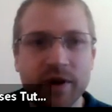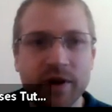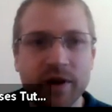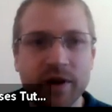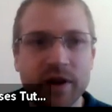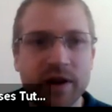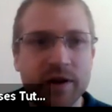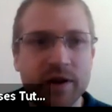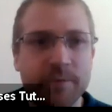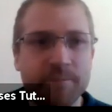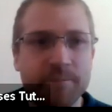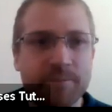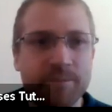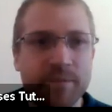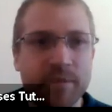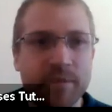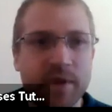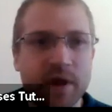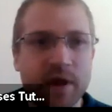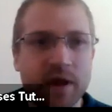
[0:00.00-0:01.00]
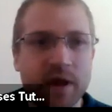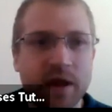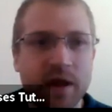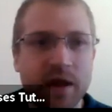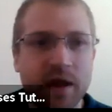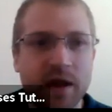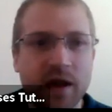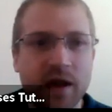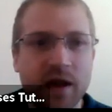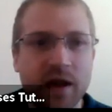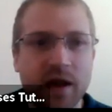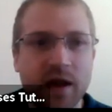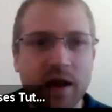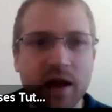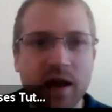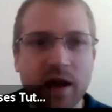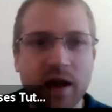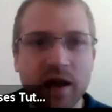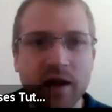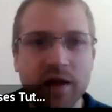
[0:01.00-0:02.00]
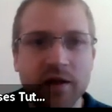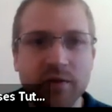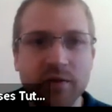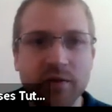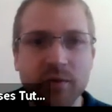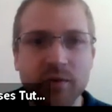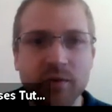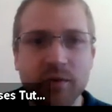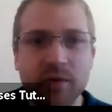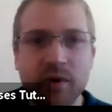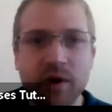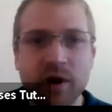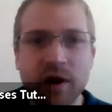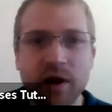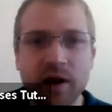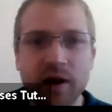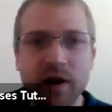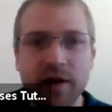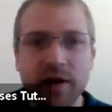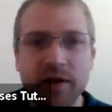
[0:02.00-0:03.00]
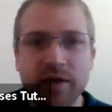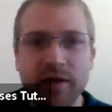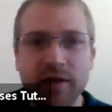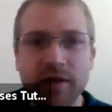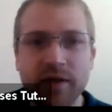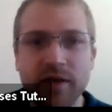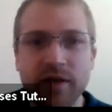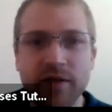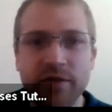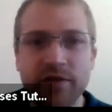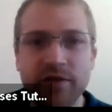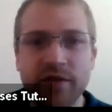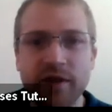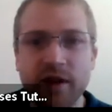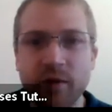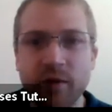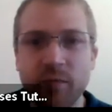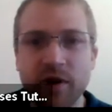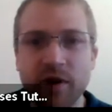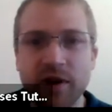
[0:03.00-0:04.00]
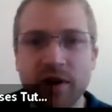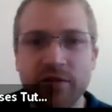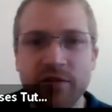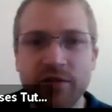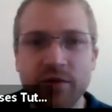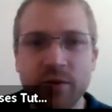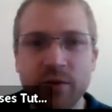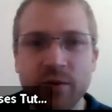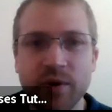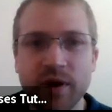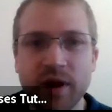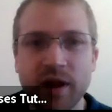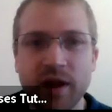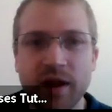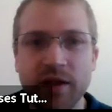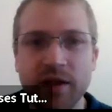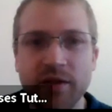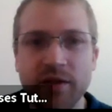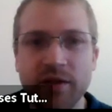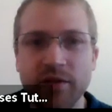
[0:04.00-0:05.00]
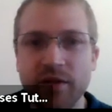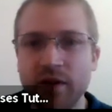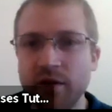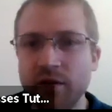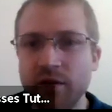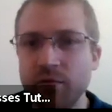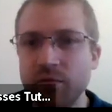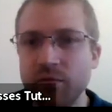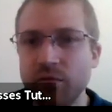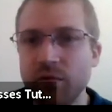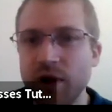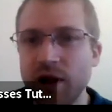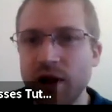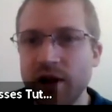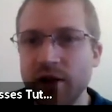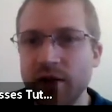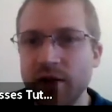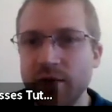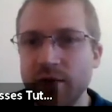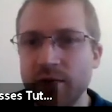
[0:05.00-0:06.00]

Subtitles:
Okay, and we'll highlight the second one. Let's do it as a red.